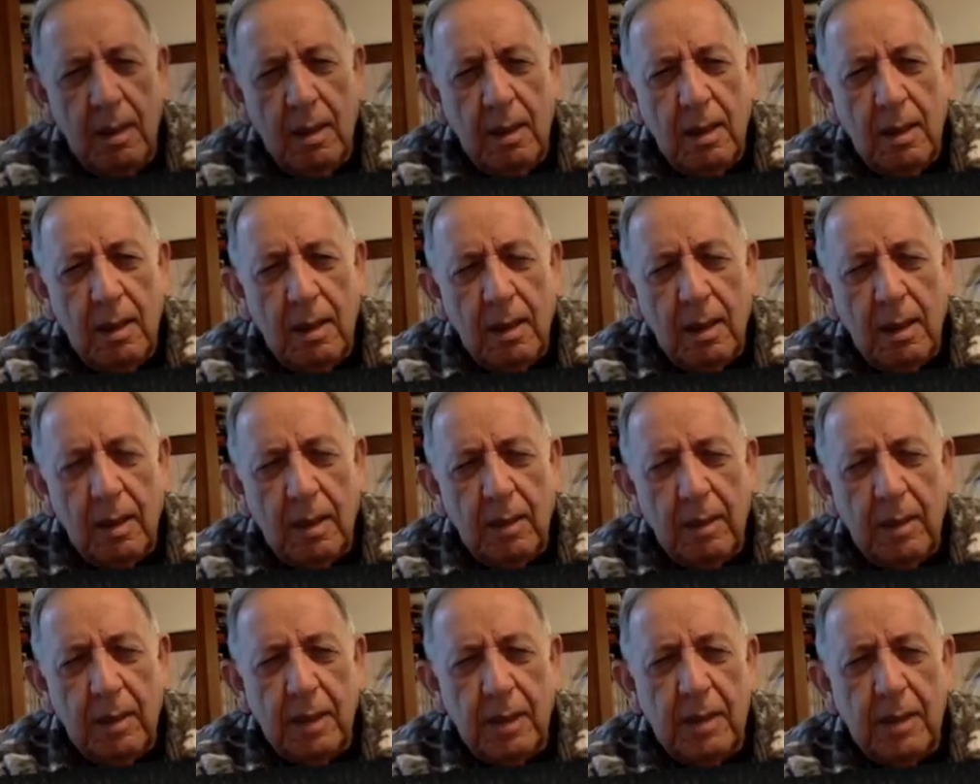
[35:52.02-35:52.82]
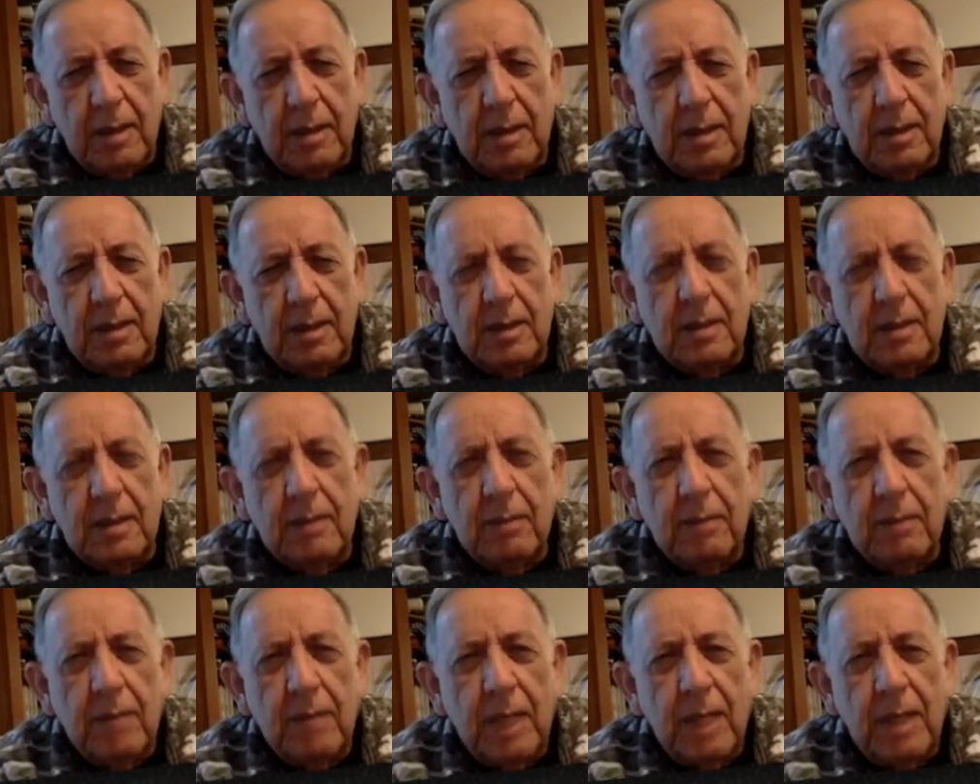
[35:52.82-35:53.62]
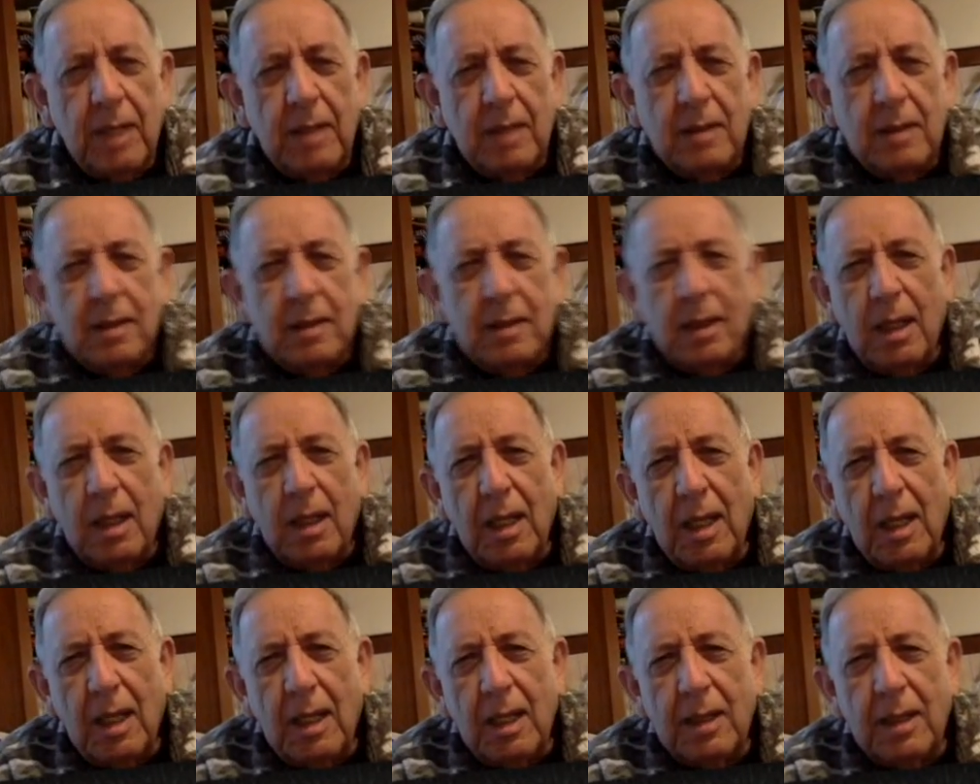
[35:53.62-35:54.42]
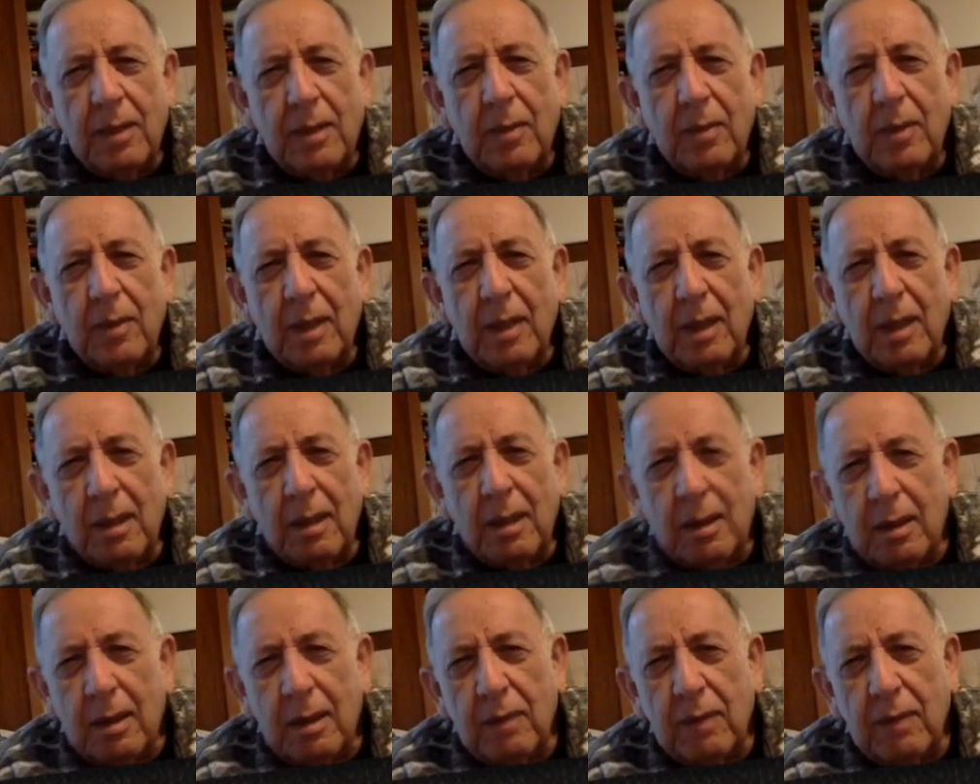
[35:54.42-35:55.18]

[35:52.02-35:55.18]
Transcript: Our government agencies have managed to hide the reality